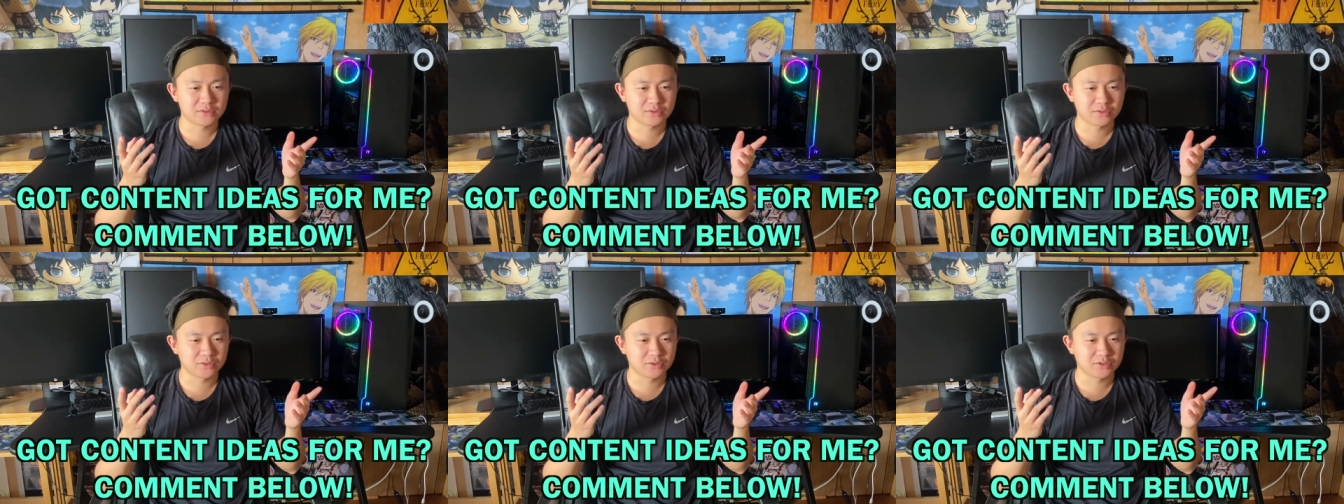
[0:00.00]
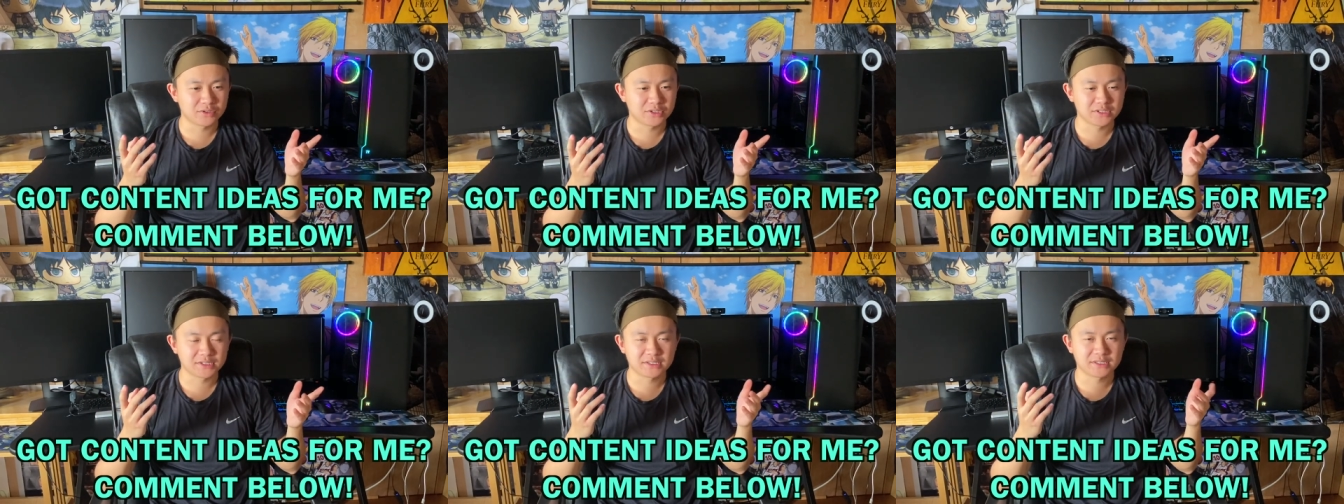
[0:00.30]
or
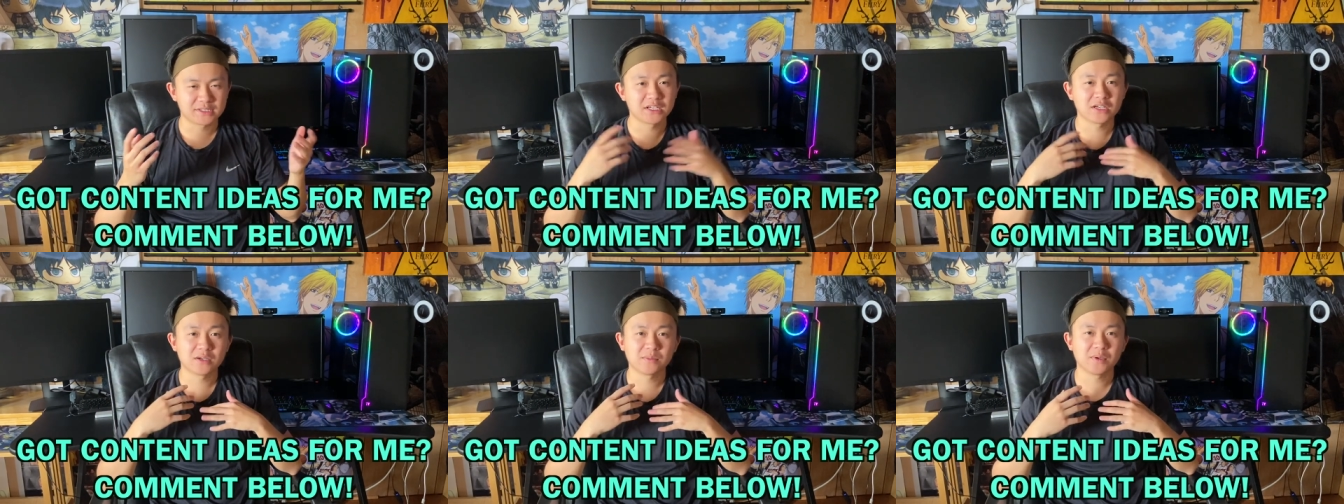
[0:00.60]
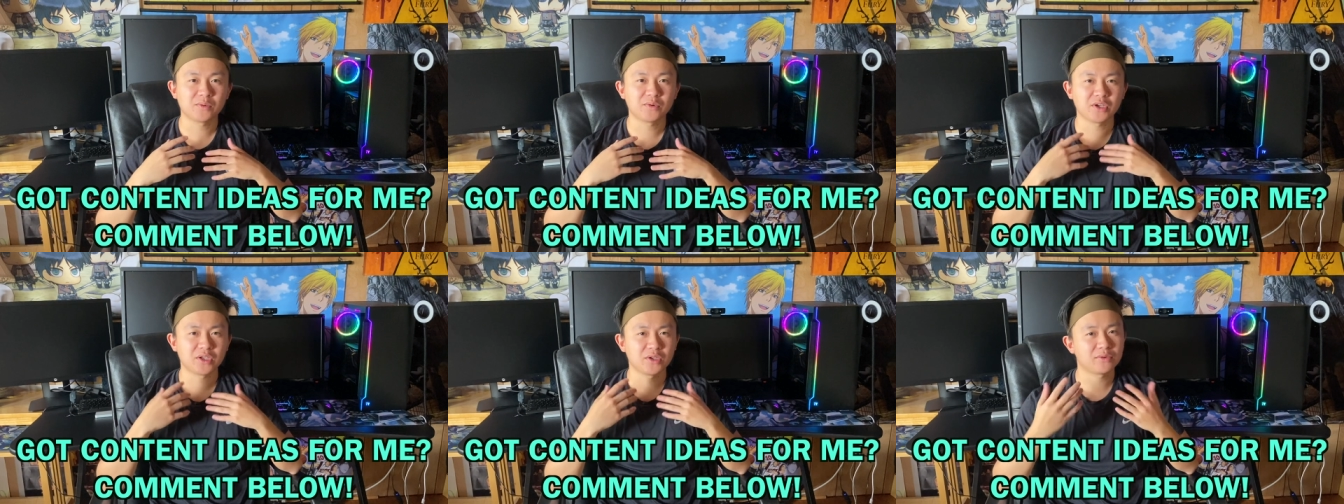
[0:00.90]
just tell me
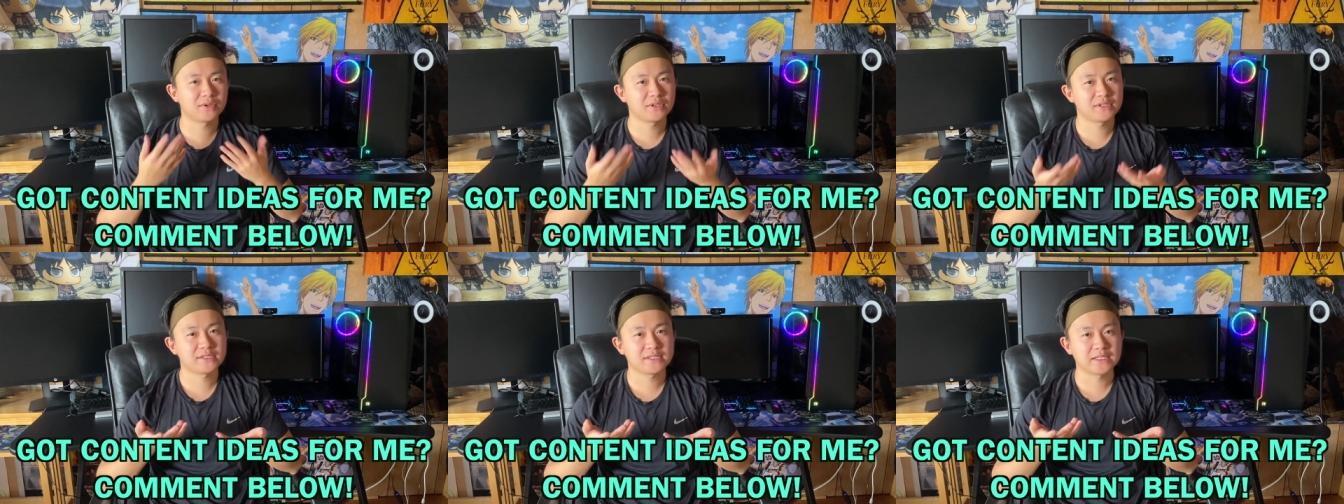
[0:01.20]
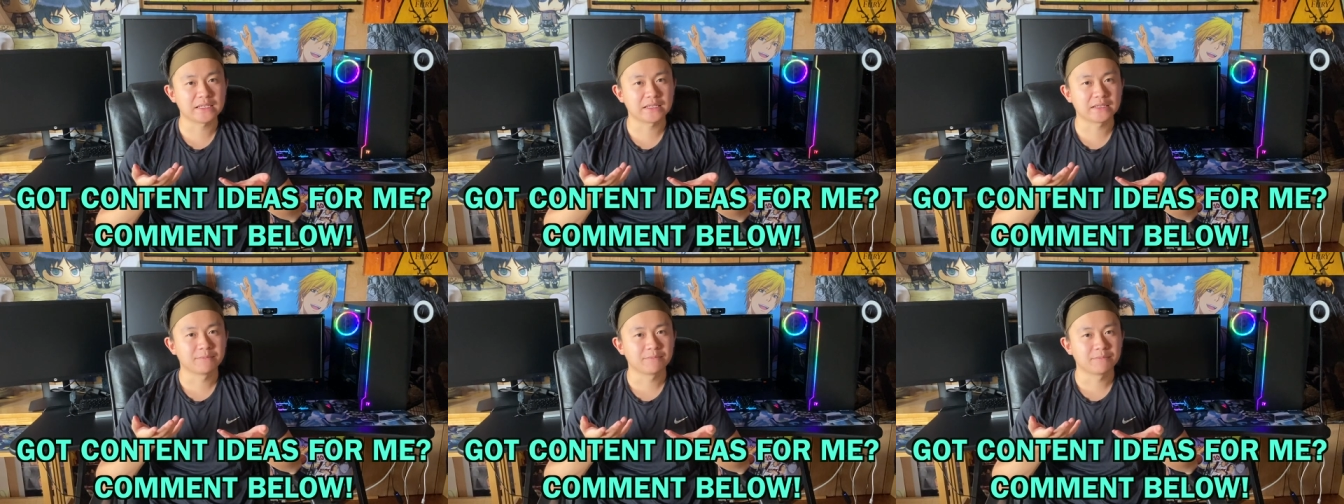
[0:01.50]
what you want to
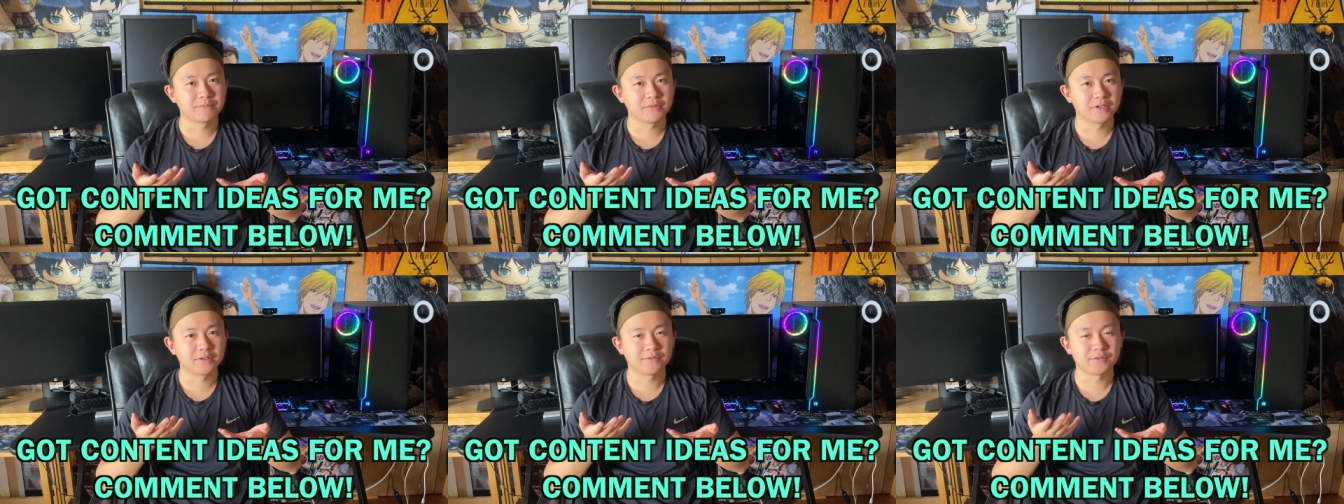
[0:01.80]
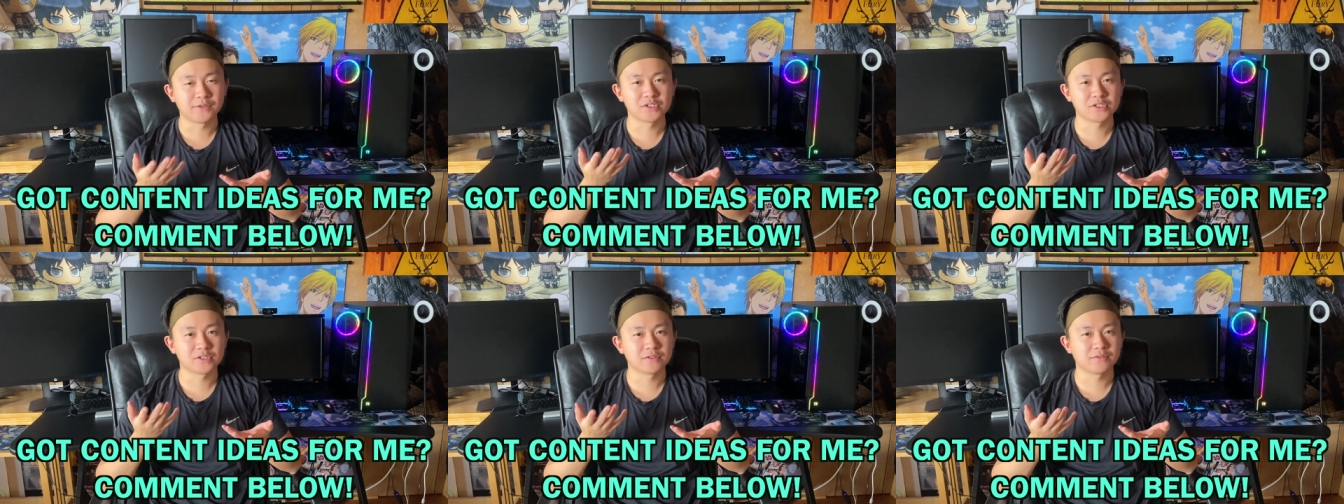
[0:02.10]
see in
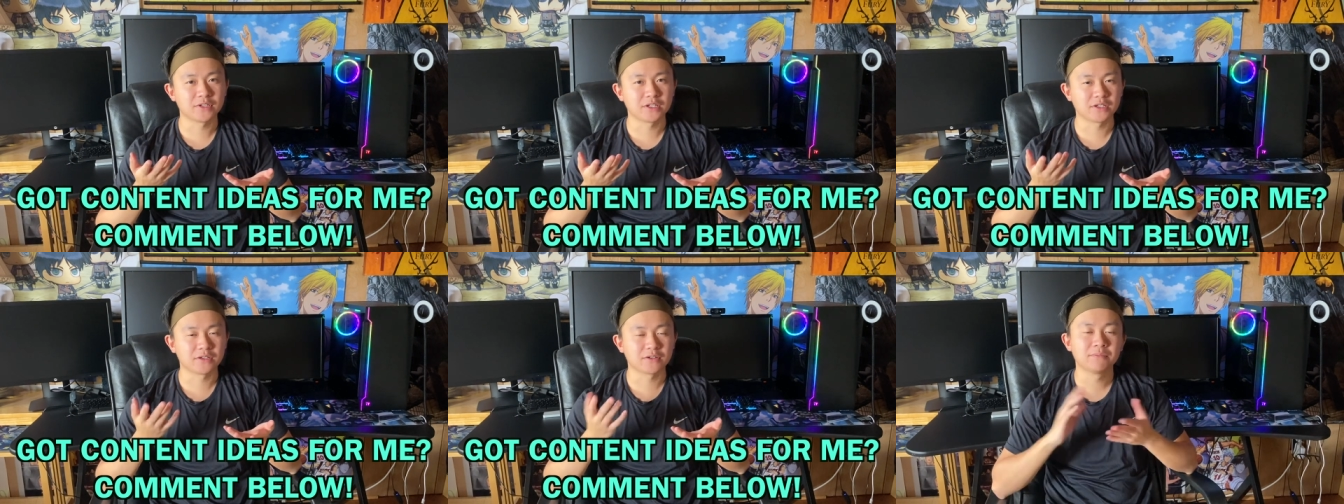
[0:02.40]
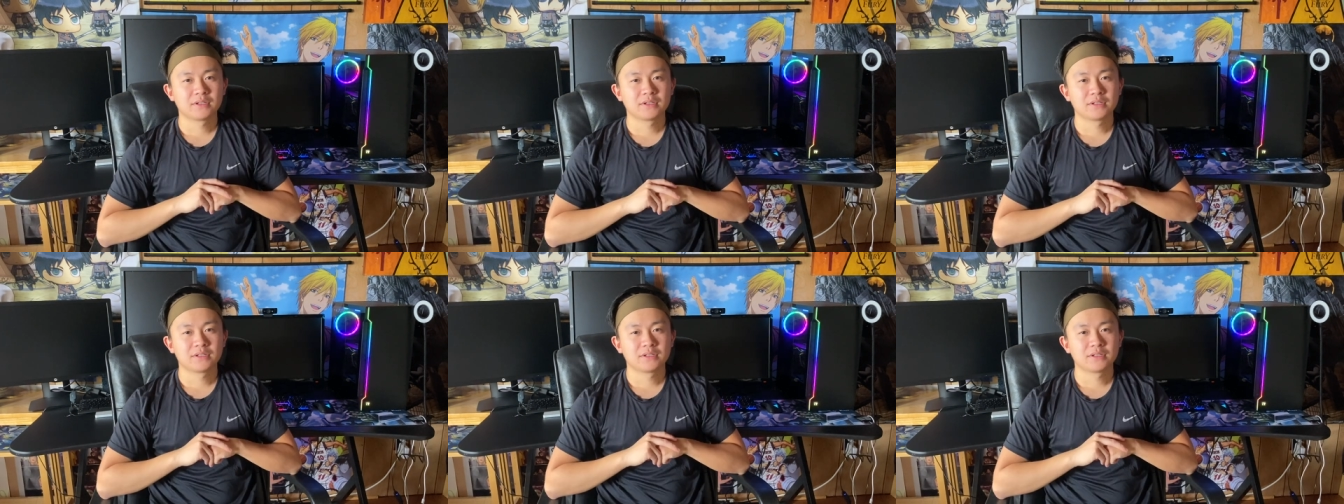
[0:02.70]
future video.